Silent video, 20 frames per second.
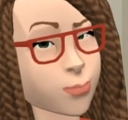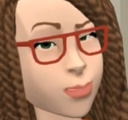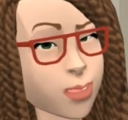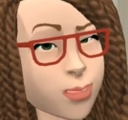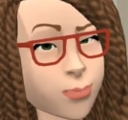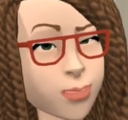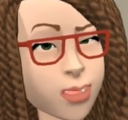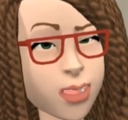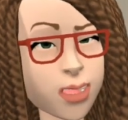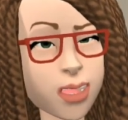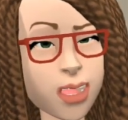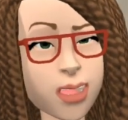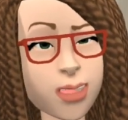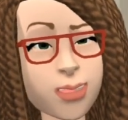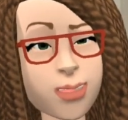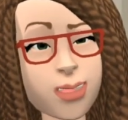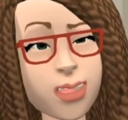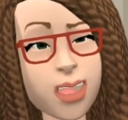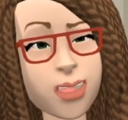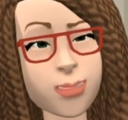a
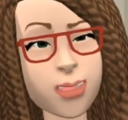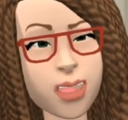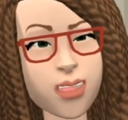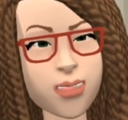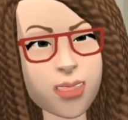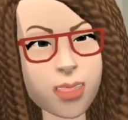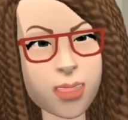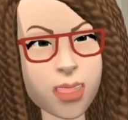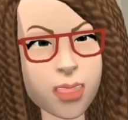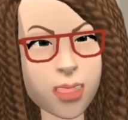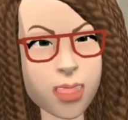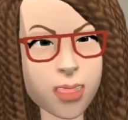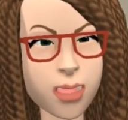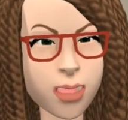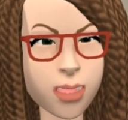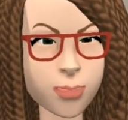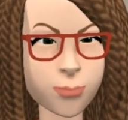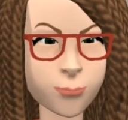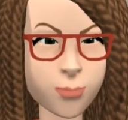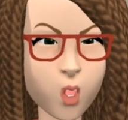balance sheet provides a
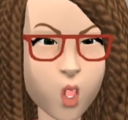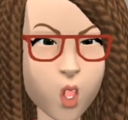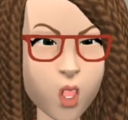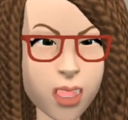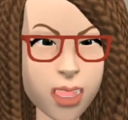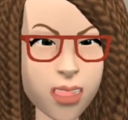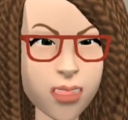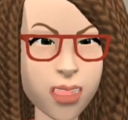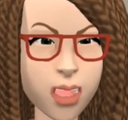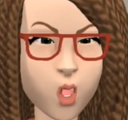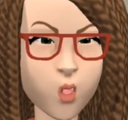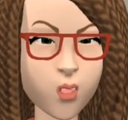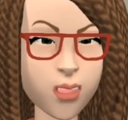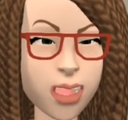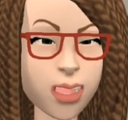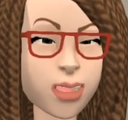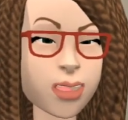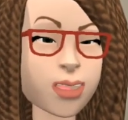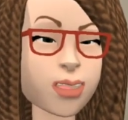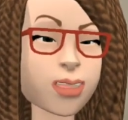snapshot of your
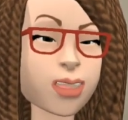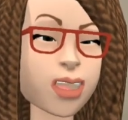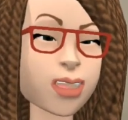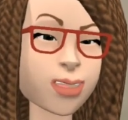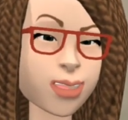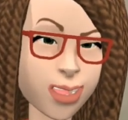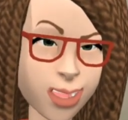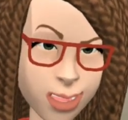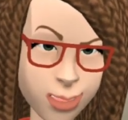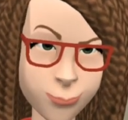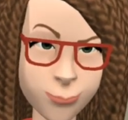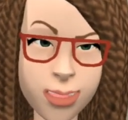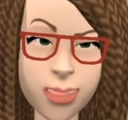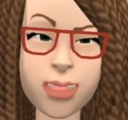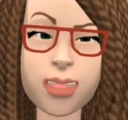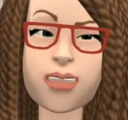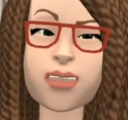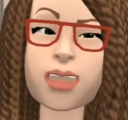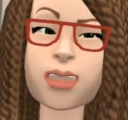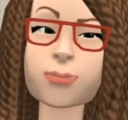financials at a
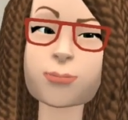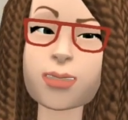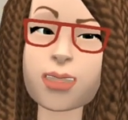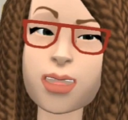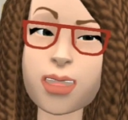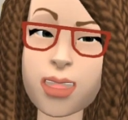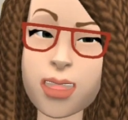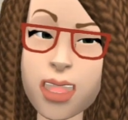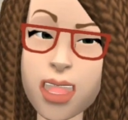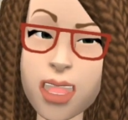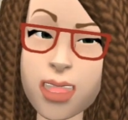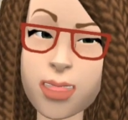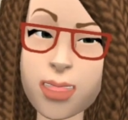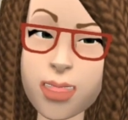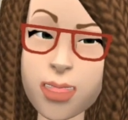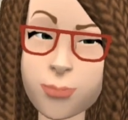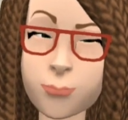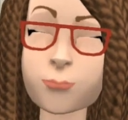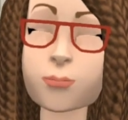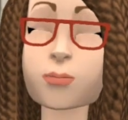specific point in
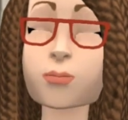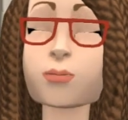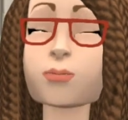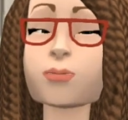time.